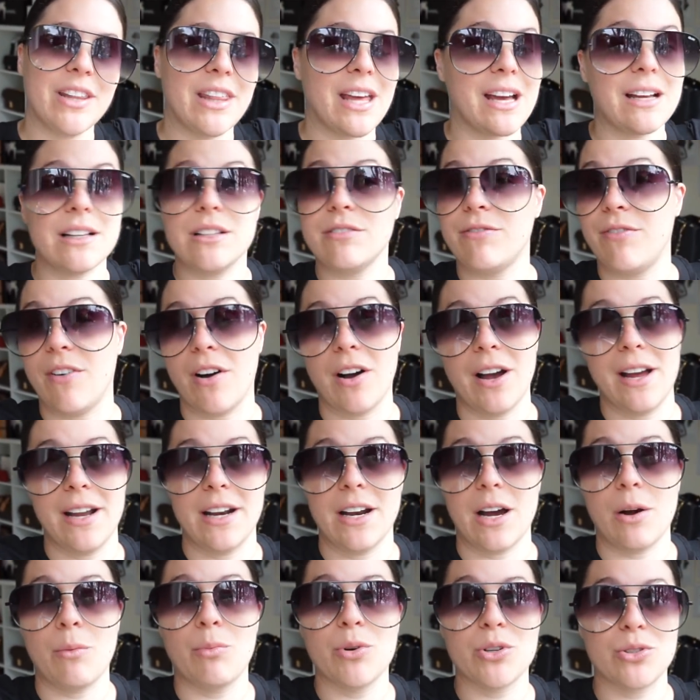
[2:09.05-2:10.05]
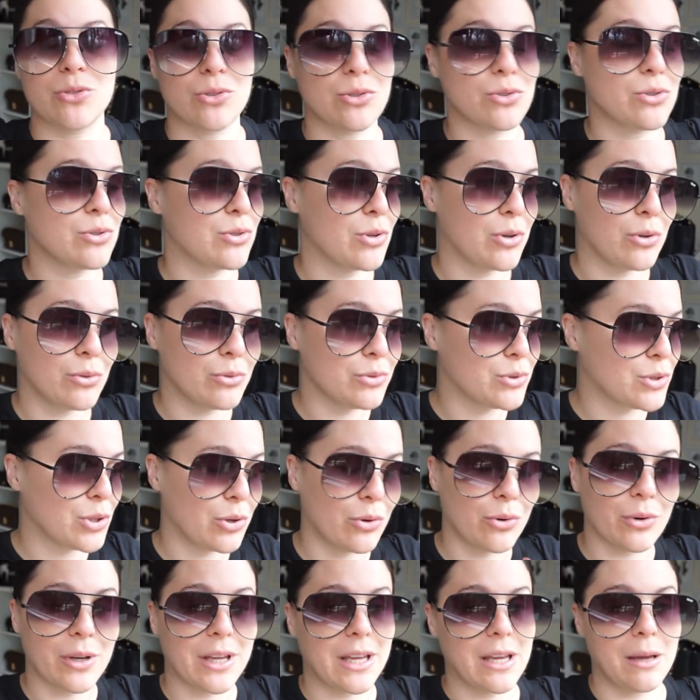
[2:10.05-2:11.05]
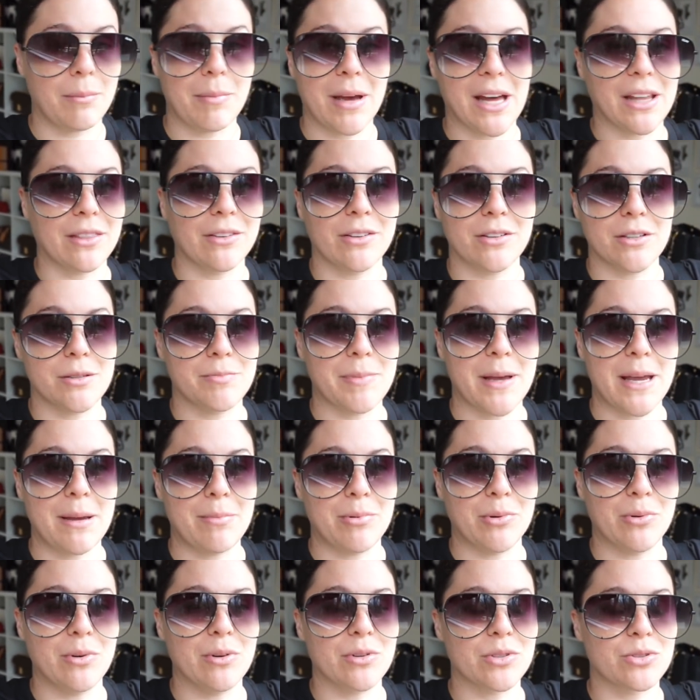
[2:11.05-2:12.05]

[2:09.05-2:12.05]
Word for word: That's fine. I wasn't talking about those people.